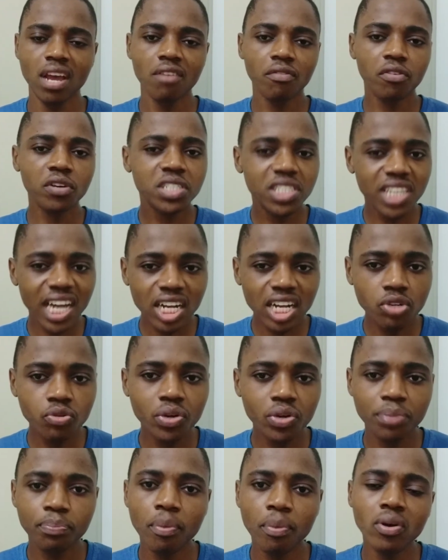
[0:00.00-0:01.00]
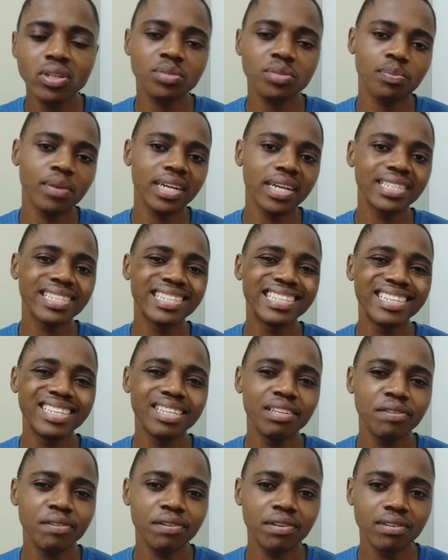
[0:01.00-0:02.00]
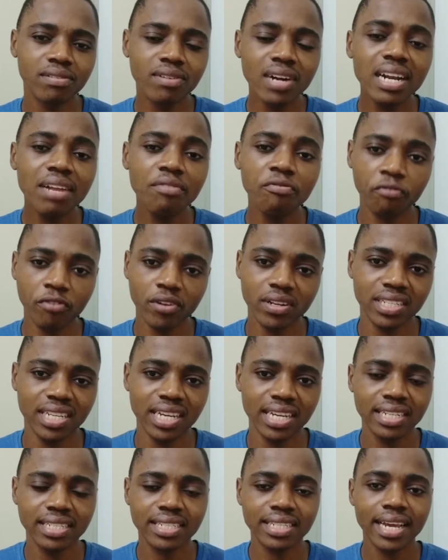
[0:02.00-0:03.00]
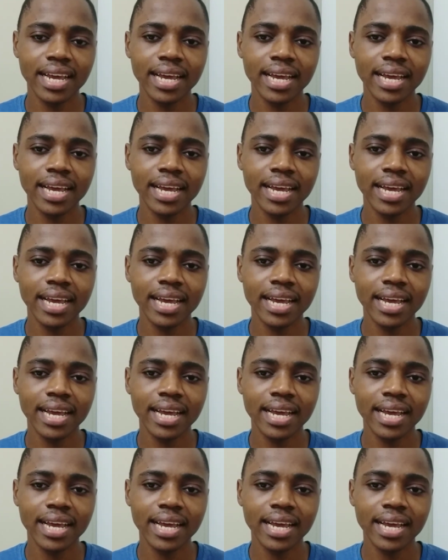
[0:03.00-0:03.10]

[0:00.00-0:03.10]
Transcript: For Chadwick Boseman, he really fitted